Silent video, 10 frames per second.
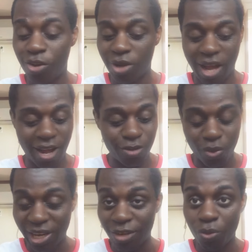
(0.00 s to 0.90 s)

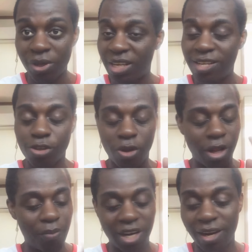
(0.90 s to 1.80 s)
This
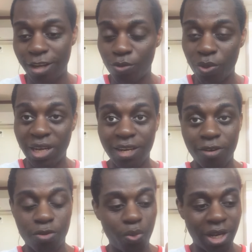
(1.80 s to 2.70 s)
tournament, guys, we
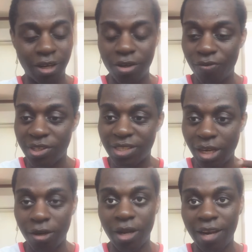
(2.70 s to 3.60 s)
cannot even
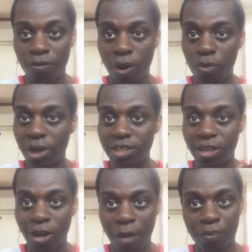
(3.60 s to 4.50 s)
tell like what is
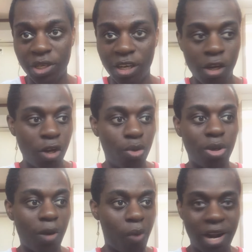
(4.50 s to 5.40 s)
happening.
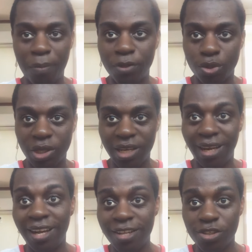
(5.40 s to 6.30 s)
Look at what happened to
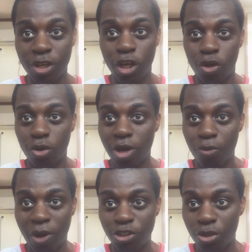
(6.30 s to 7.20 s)
Netherlands. Look at
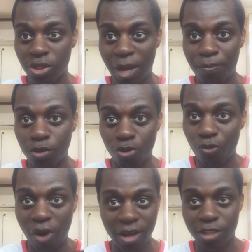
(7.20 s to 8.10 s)
what just happened to
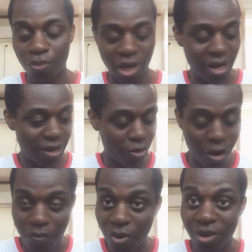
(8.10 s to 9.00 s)
France, man.
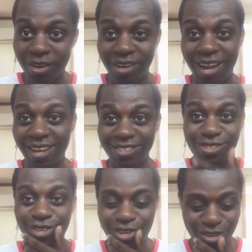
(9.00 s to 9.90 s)
Come on, like
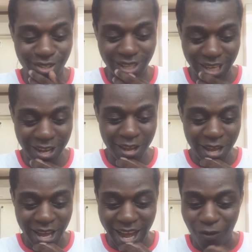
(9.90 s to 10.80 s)
seriously.
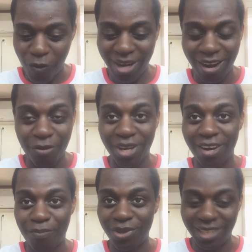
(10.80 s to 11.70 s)
What are we
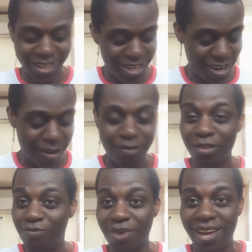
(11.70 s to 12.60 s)
gonna predict here,
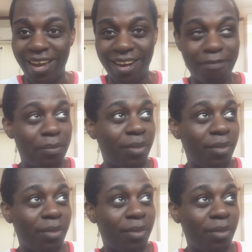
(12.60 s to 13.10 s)
man?